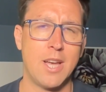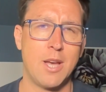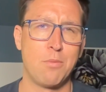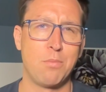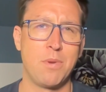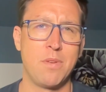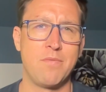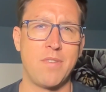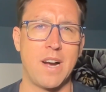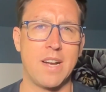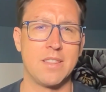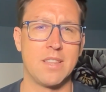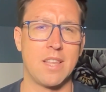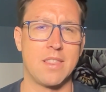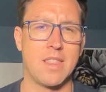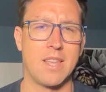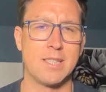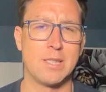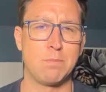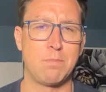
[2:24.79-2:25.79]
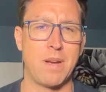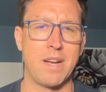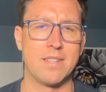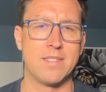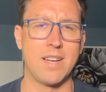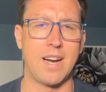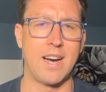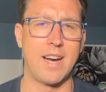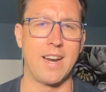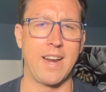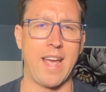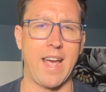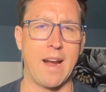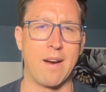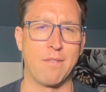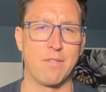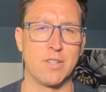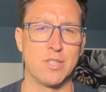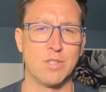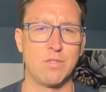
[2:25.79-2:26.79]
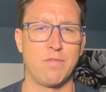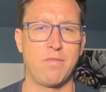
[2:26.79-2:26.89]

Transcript: we find that they spend, on average,